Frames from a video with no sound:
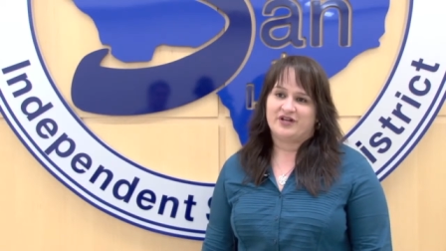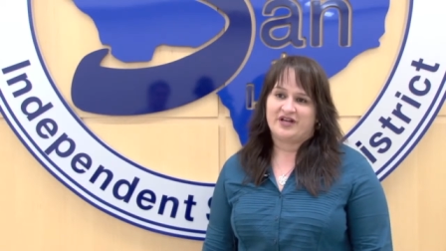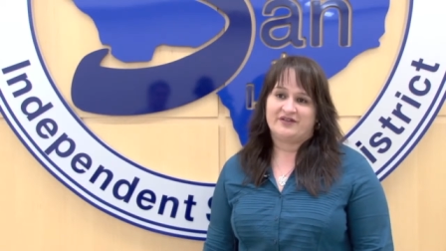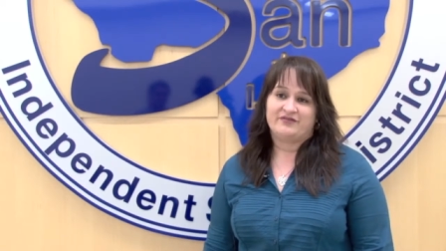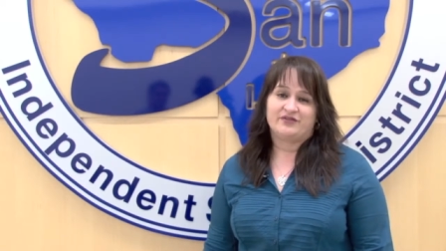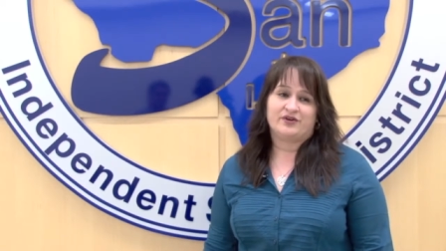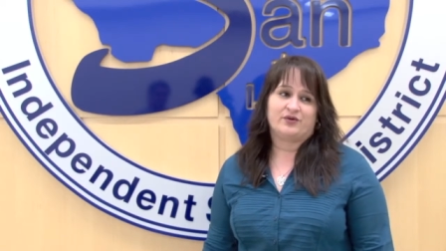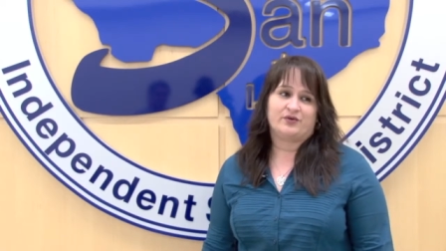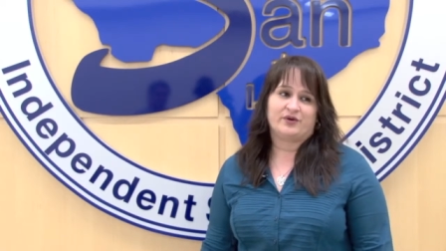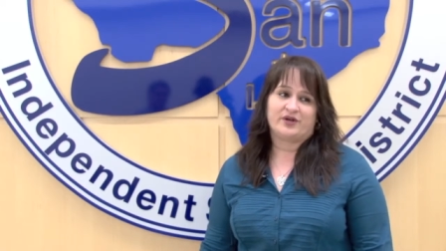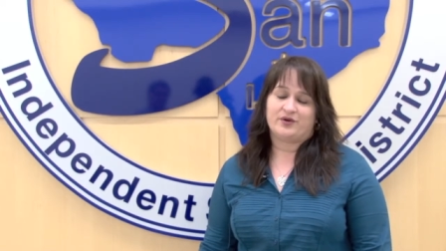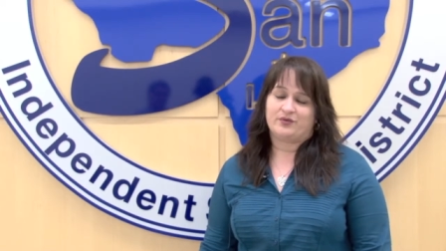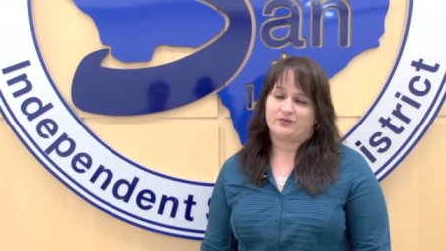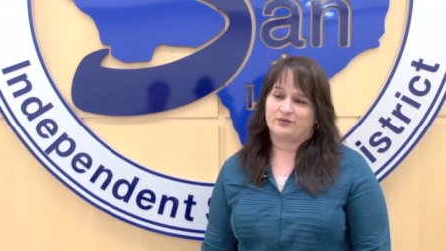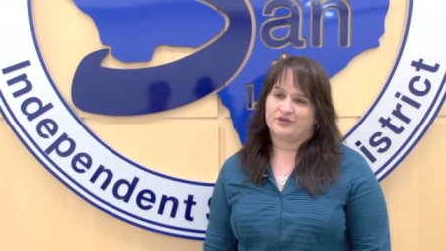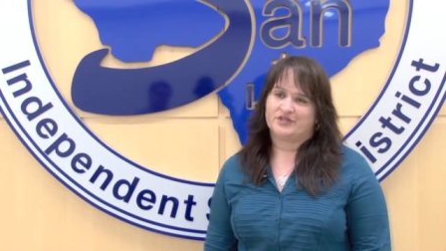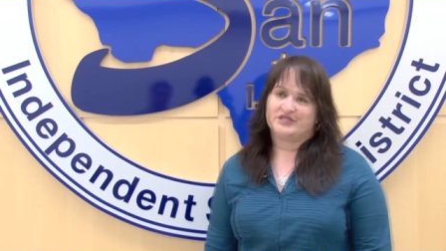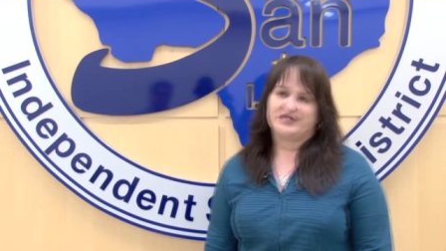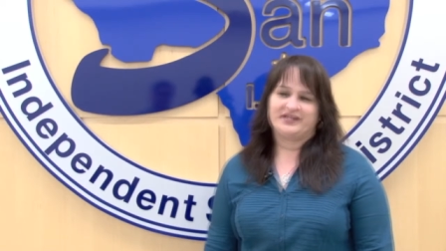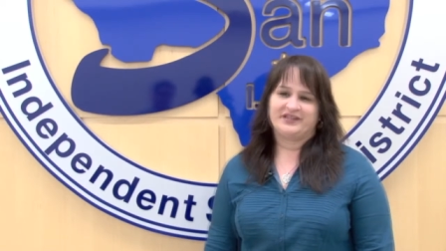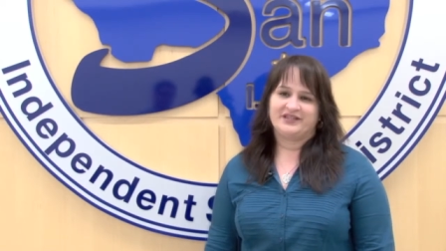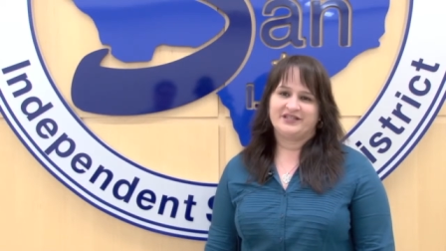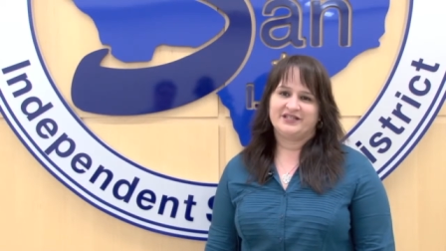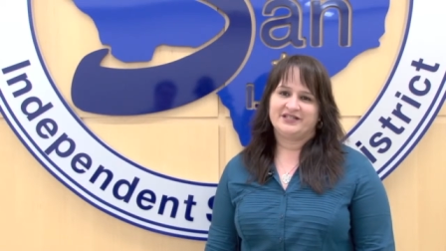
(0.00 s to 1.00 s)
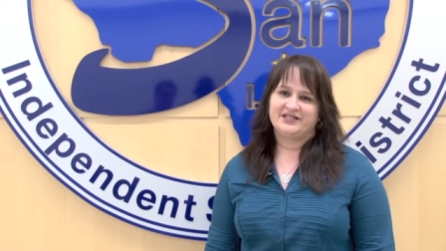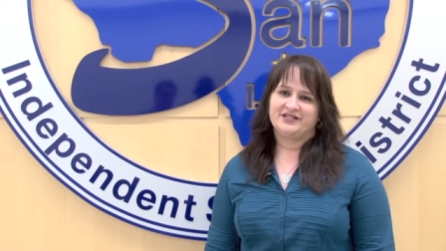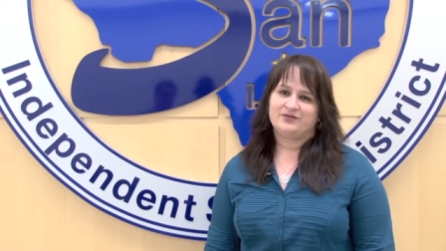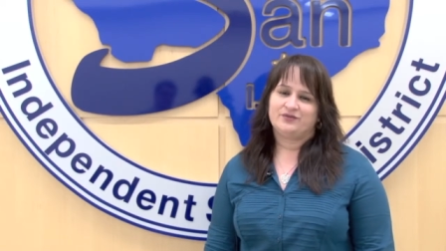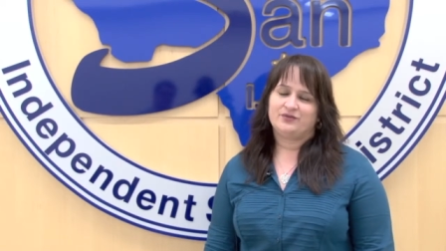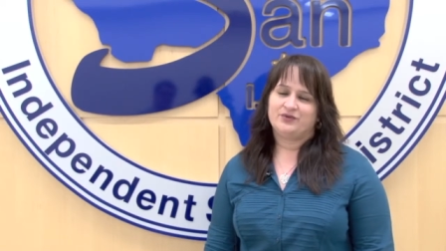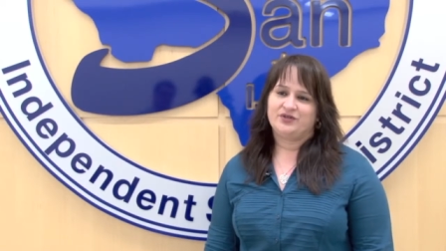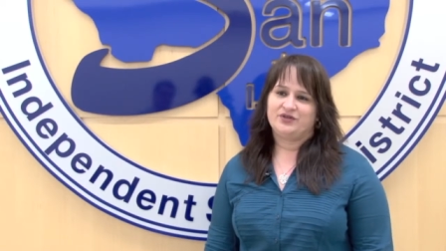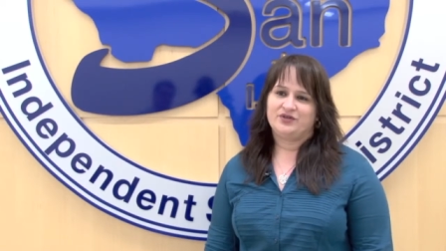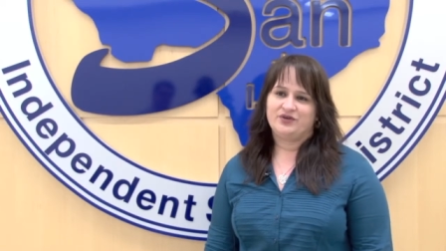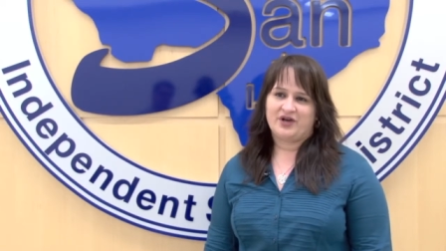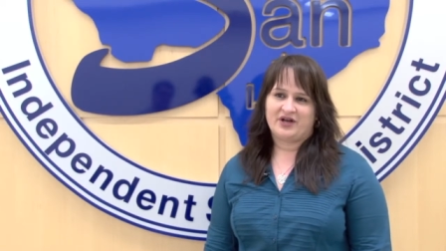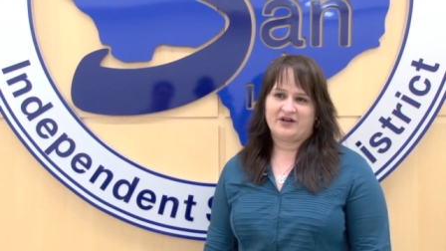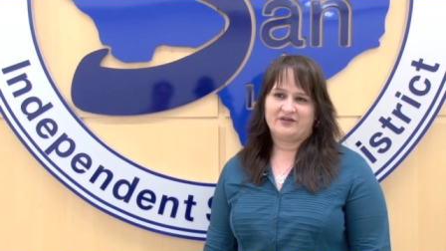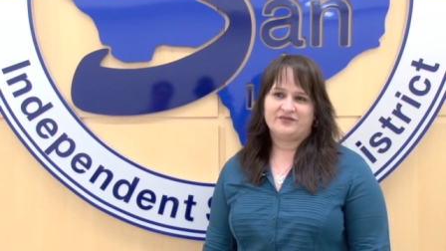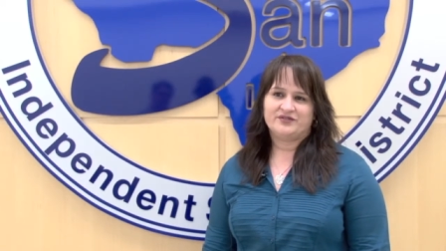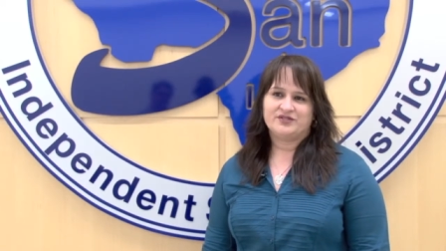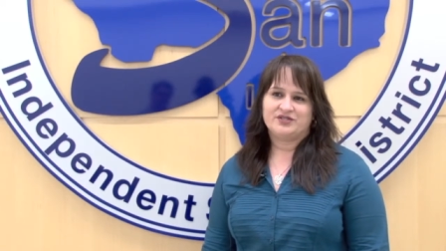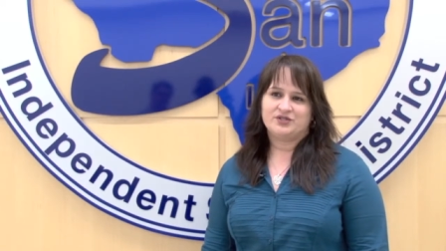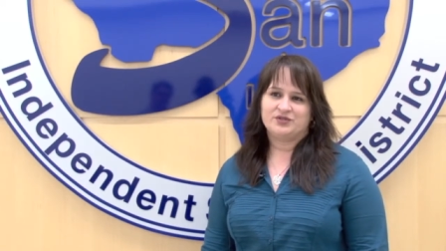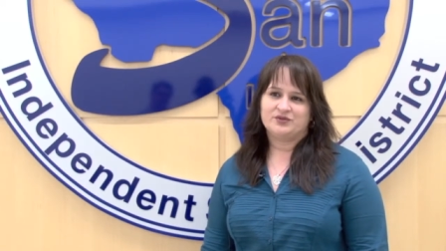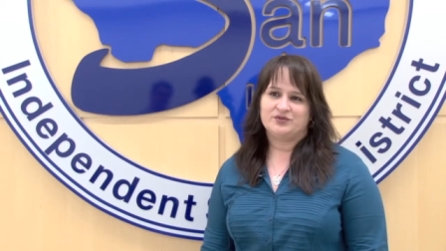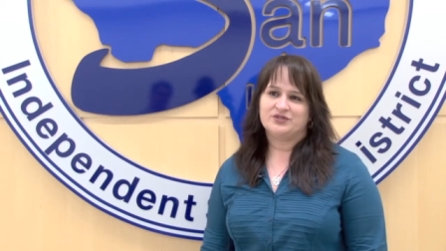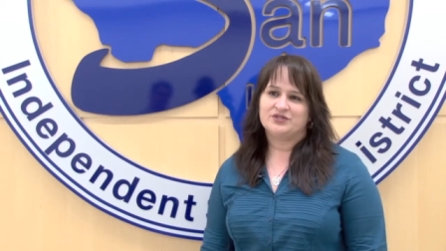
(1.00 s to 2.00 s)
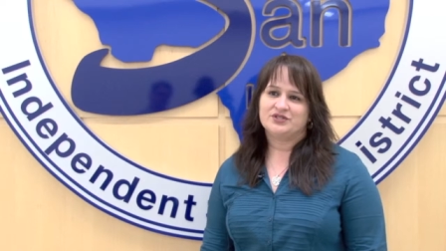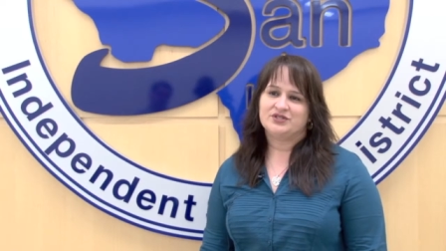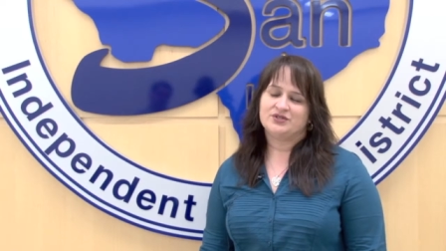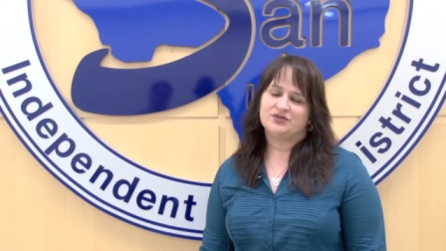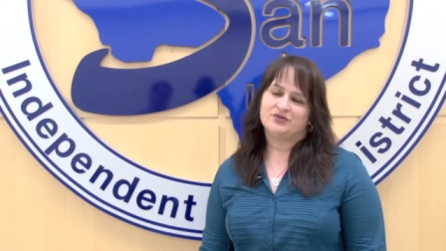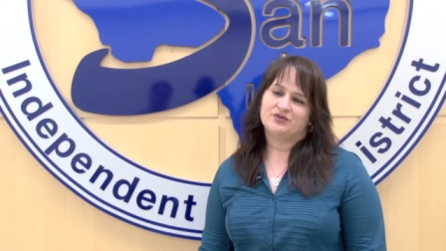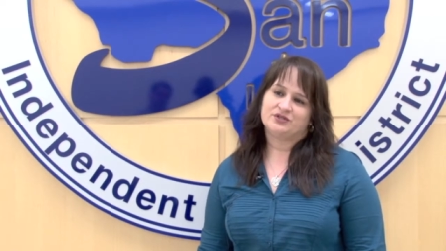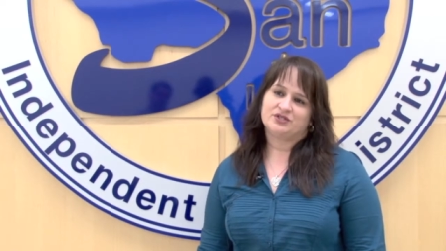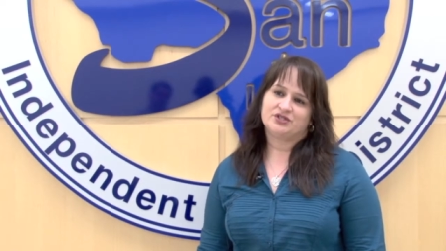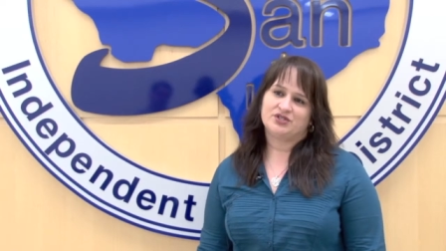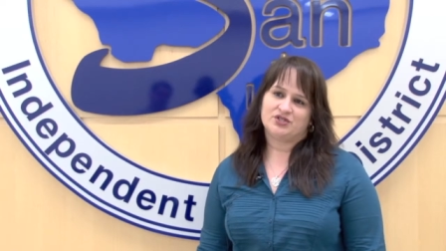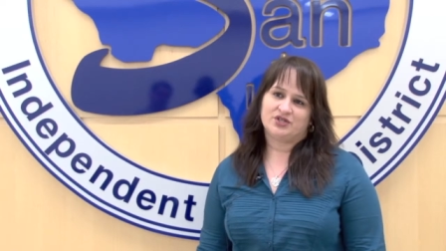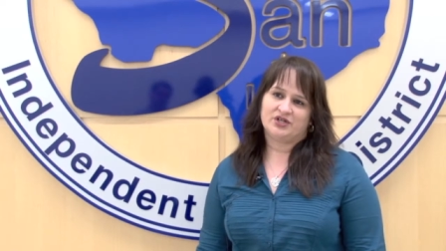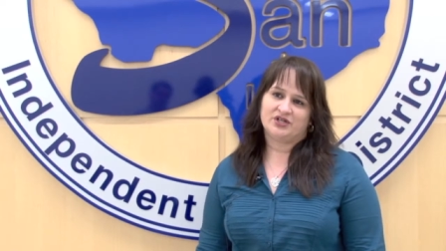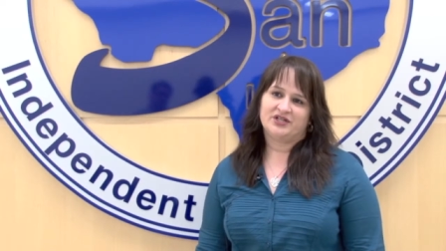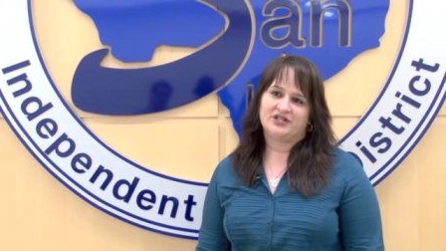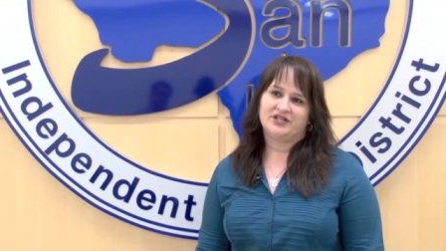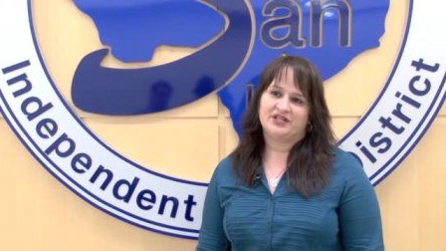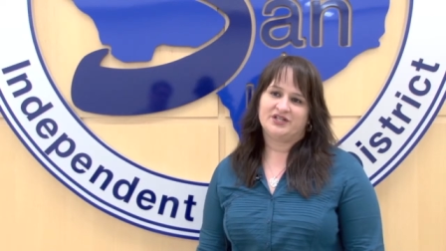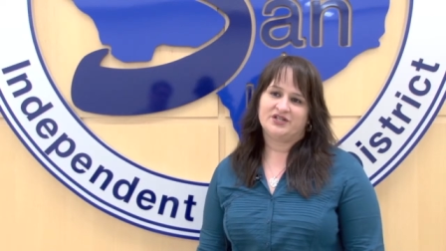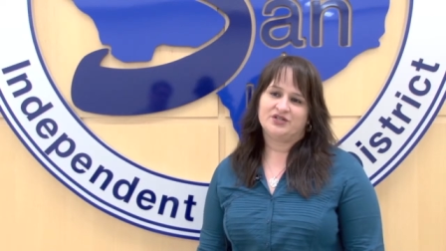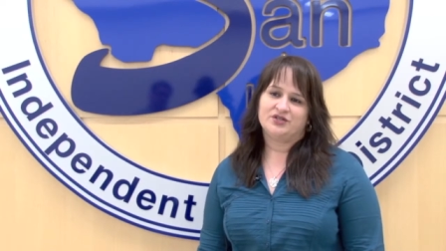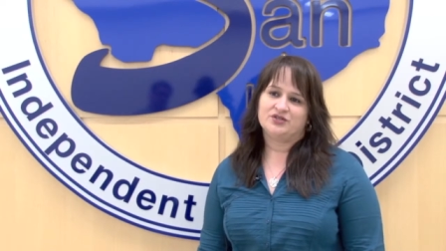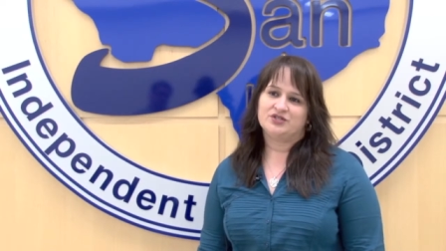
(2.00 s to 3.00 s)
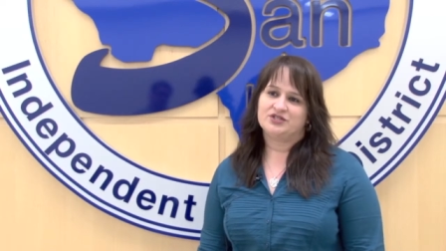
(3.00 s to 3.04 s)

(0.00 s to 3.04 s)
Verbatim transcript: I have a great work. I think when you have students who are struggling,